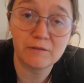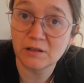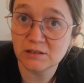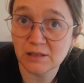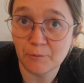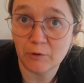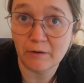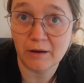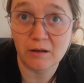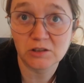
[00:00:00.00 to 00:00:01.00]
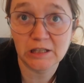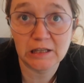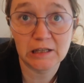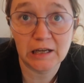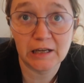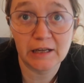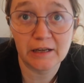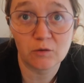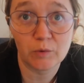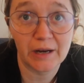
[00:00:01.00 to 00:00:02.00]
But this time around I'll chain it again
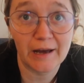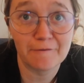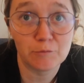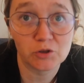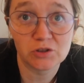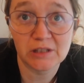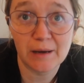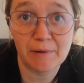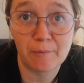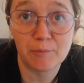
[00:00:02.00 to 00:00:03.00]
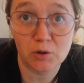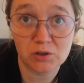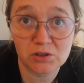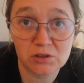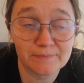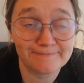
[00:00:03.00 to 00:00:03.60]
later when I have more to say about books.